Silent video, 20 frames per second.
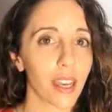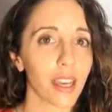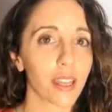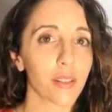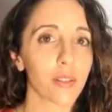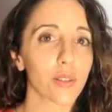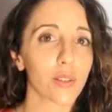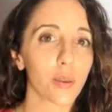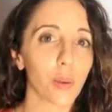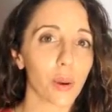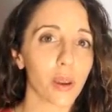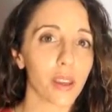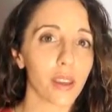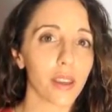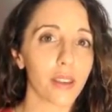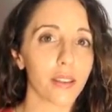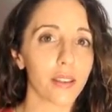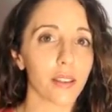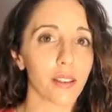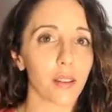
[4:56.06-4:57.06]
And
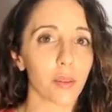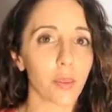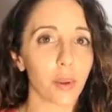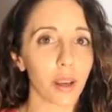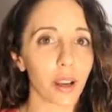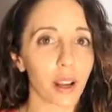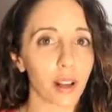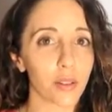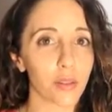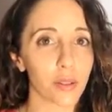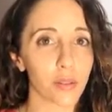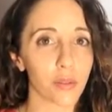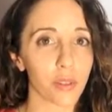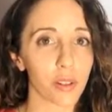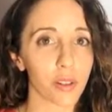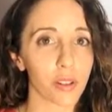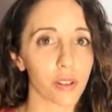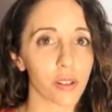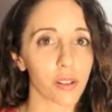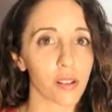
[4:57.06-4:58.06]
soy is a little bit
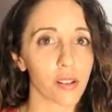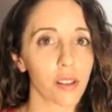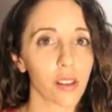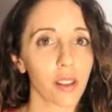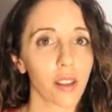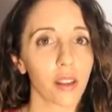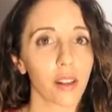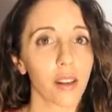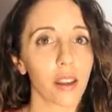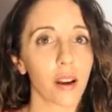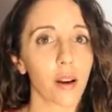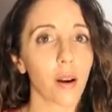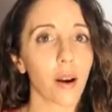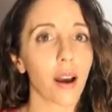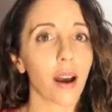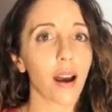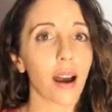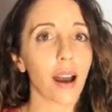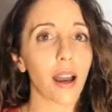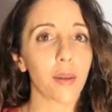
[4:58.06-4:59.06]
controversial. Now,
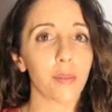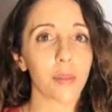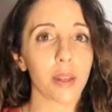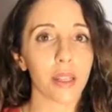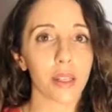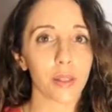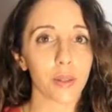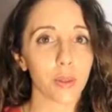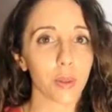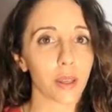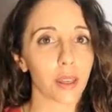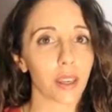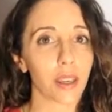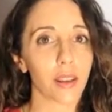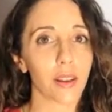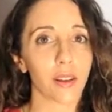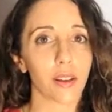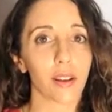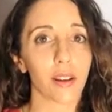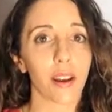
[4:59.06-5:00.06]
I'm not a soy
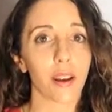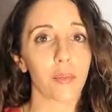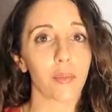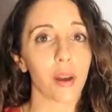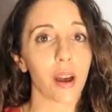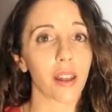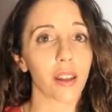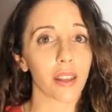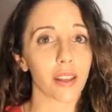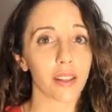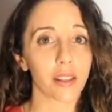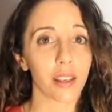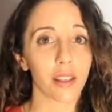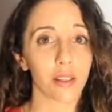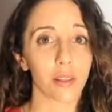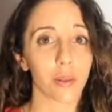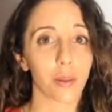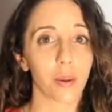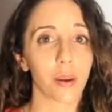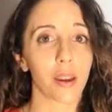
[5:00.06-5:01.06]
hater, I'm not
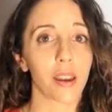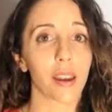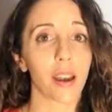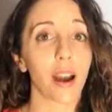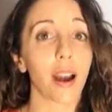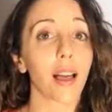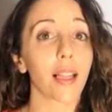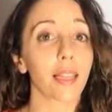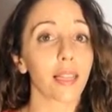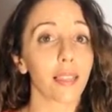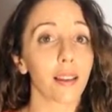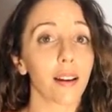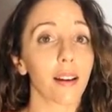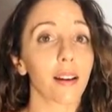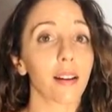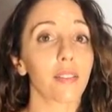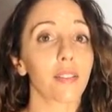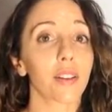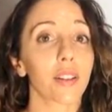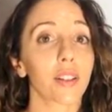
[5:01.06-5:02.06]
anti-soy. I
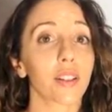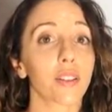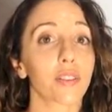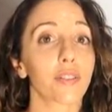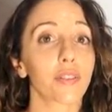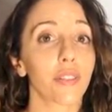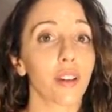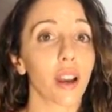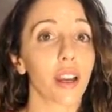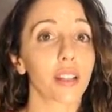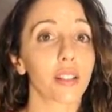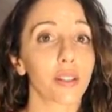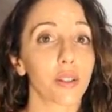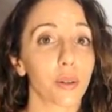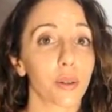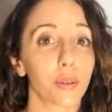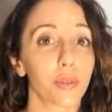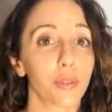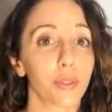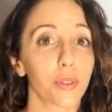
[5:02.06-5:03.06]
love a good fried
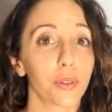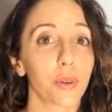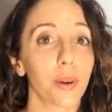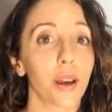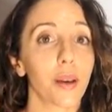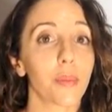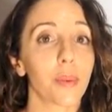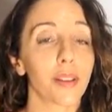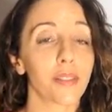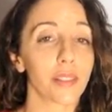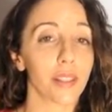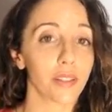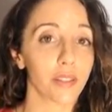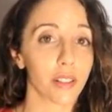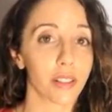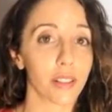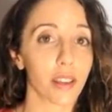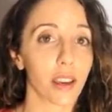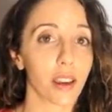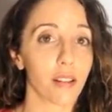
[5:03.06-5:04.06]
tofu at my
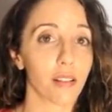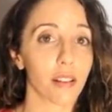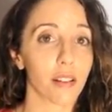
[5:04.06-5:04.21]
favorite Thai